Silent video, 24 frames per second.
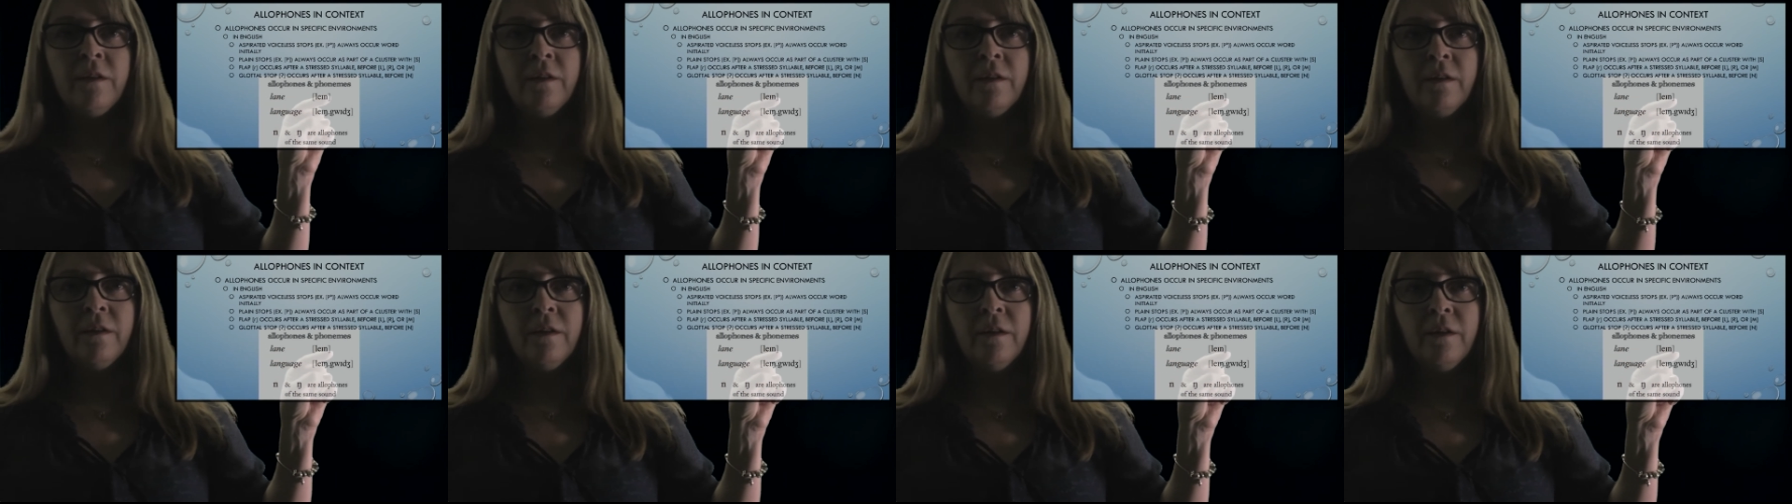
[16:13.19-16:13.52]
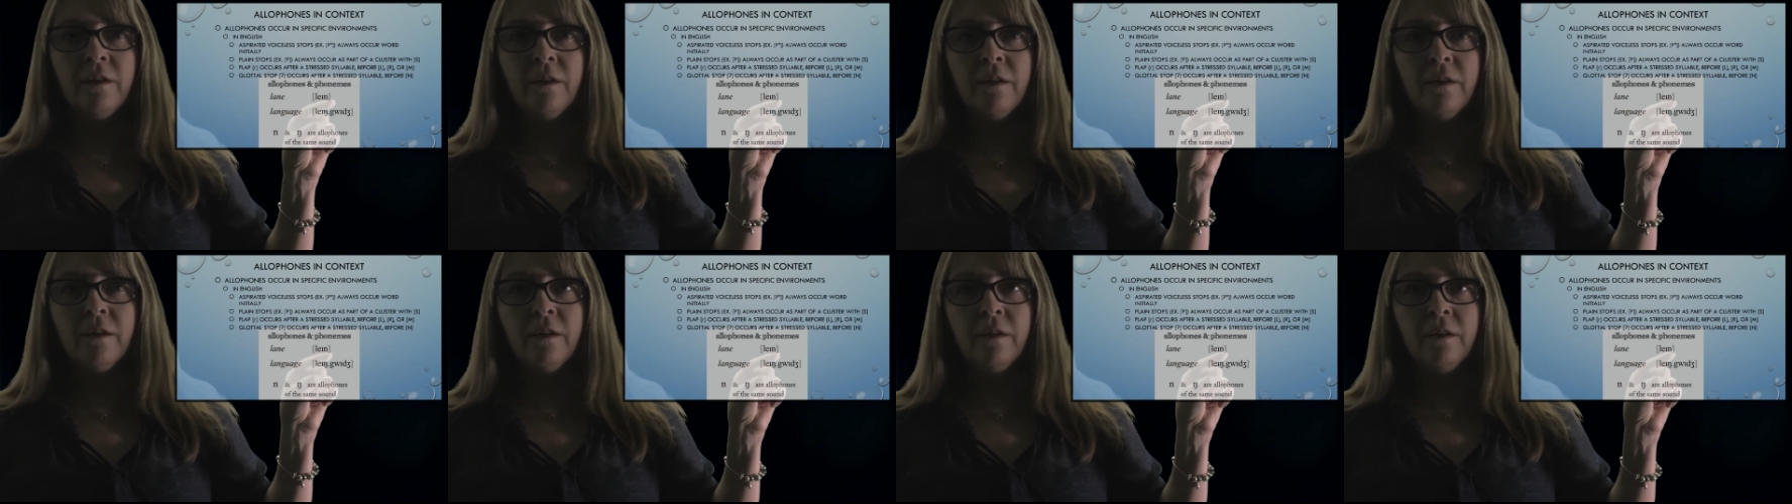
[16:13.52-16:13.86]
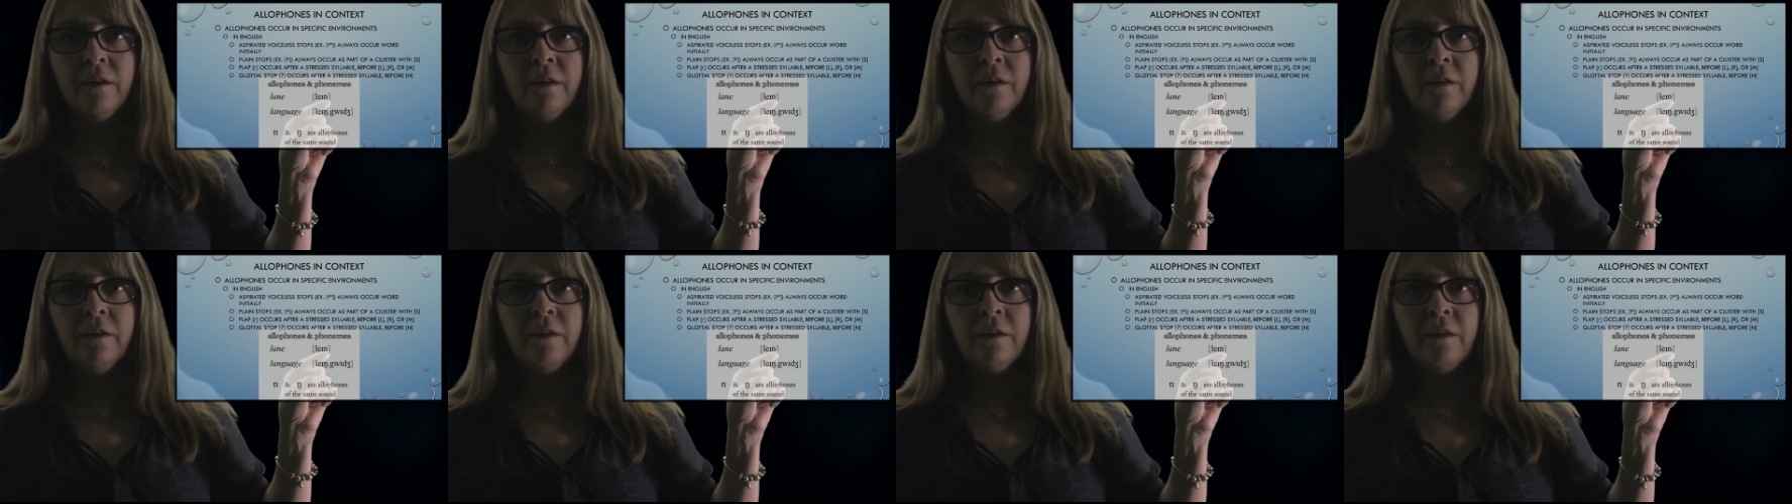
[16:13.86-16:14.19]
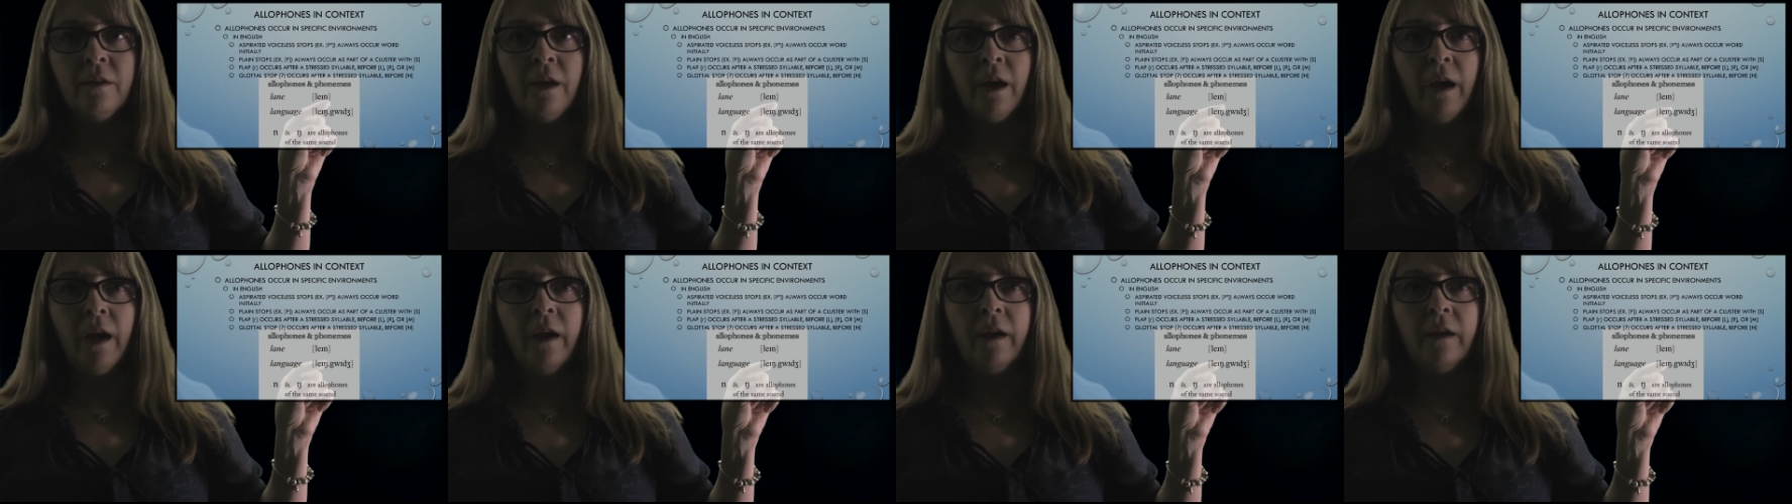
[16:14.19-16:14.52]
n
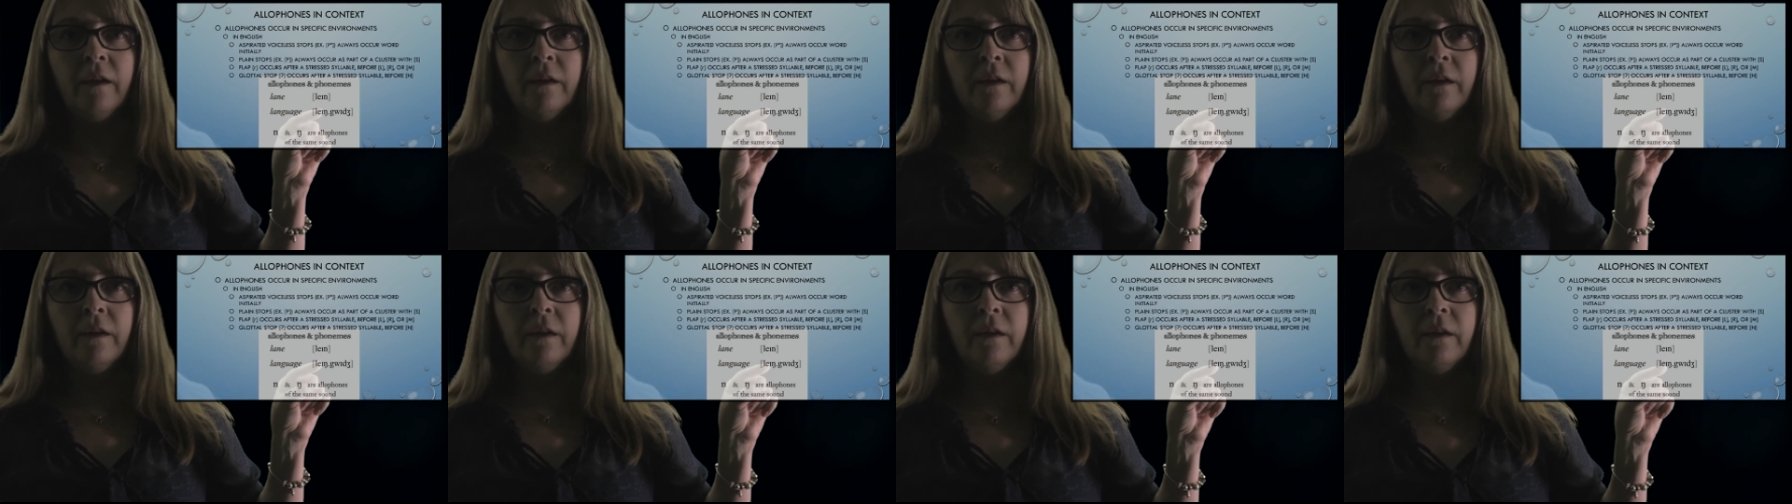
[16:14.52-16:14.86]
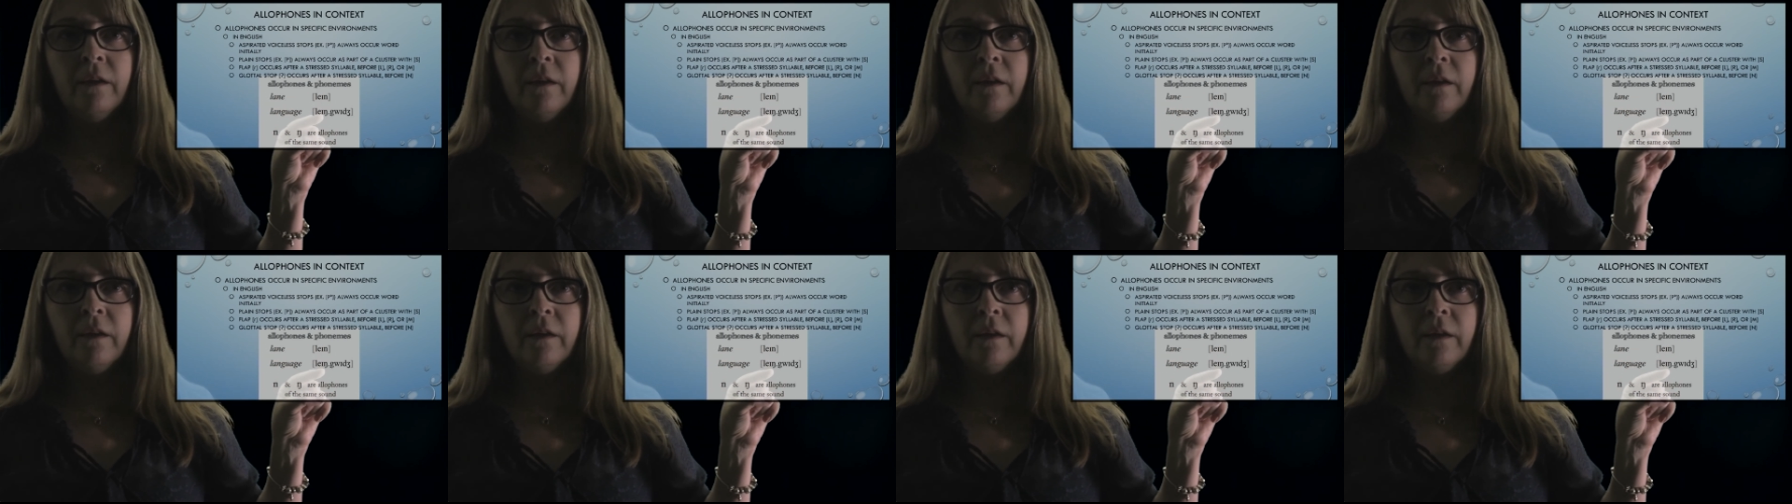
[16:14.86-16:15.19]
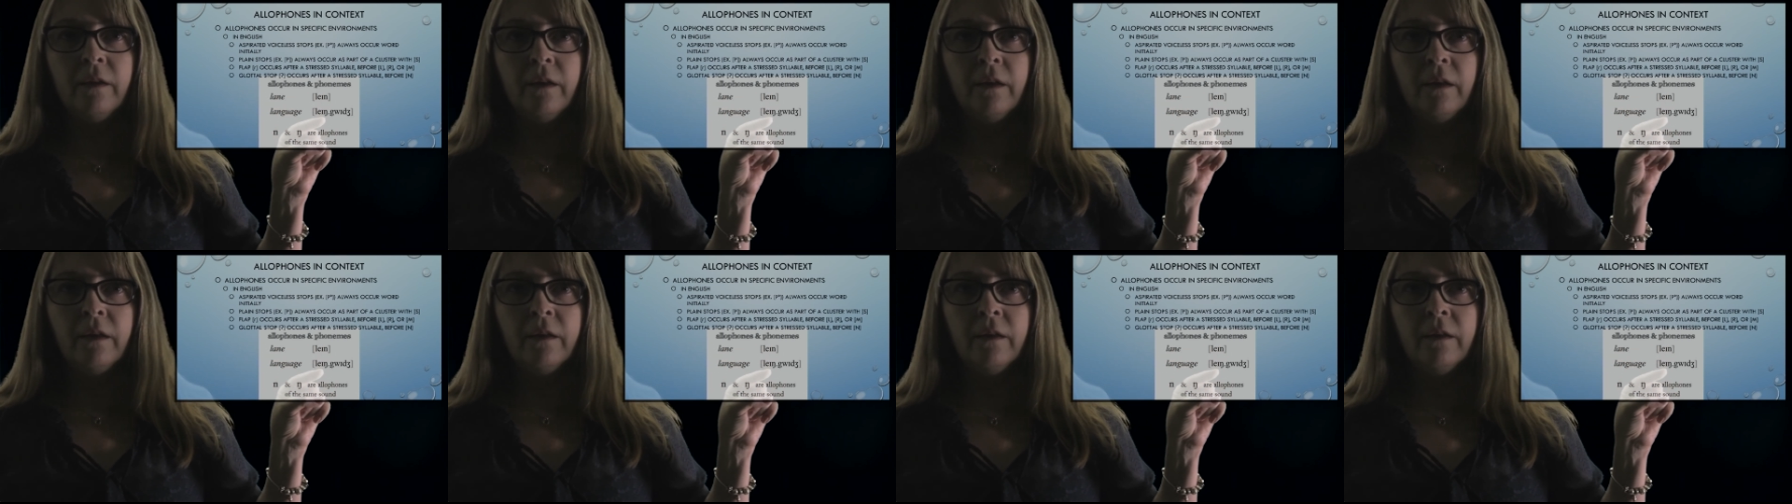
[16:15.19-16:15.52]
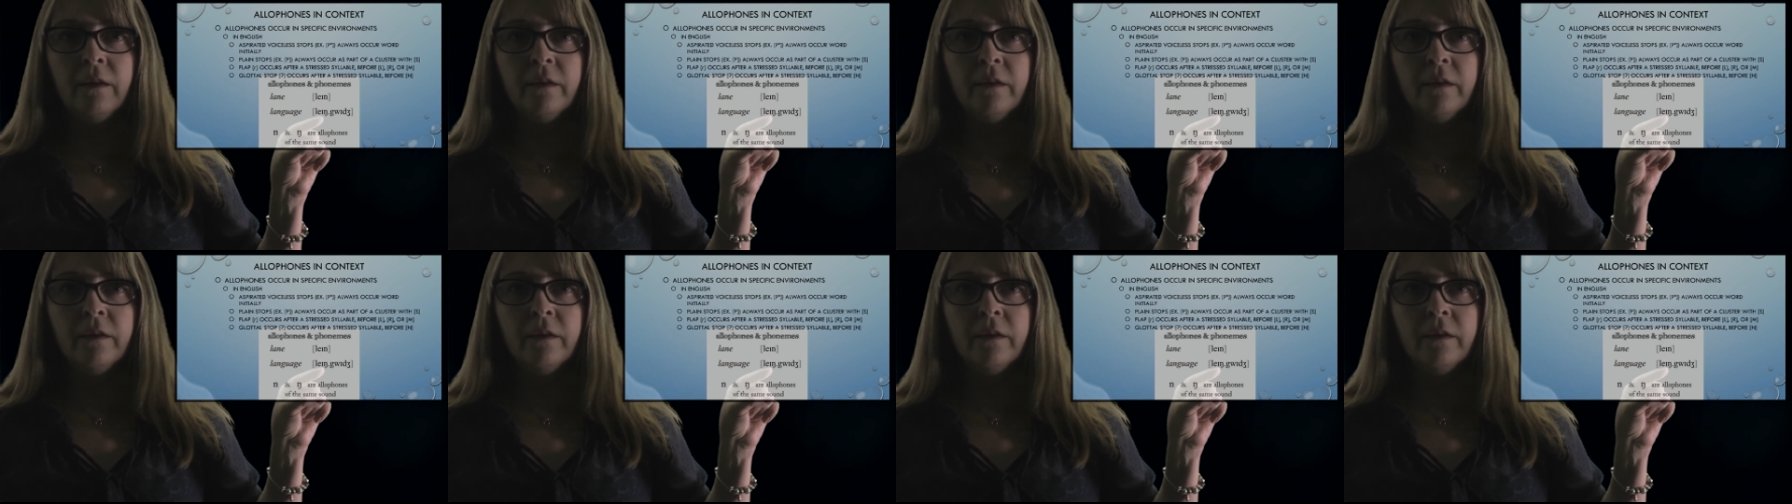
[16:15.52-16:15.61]
and ng,